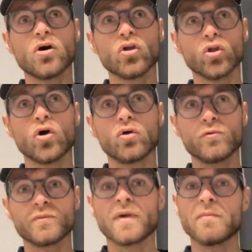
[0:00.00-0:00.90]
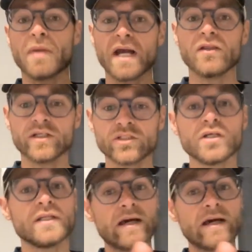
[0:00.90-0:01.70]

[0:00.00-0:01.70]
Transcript: along with my mileage.